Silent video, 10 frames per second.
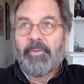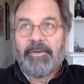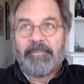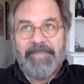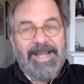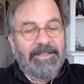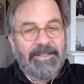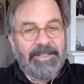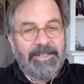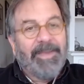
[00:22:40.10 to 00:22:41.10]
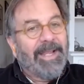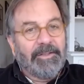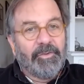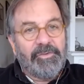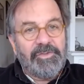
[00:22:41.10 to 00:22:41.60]
manly
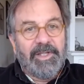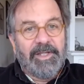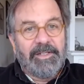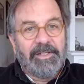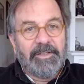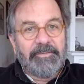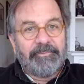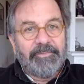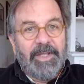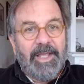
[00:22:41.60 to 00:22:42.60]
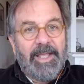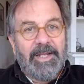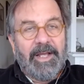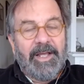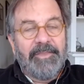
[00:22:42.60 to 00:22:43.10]
man looks like.
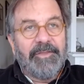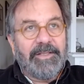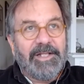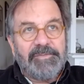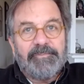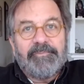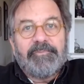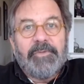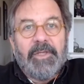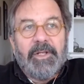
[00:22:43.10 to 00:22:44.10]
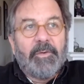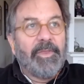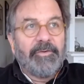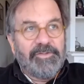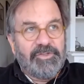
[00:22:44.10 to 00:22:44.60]
And I think that's,
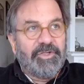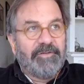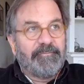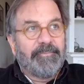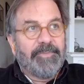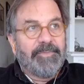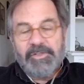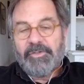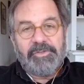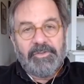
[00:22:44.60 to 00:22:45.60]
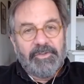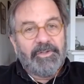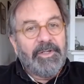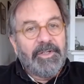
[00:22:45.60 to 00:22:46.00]
whether it's Jeff Bezos or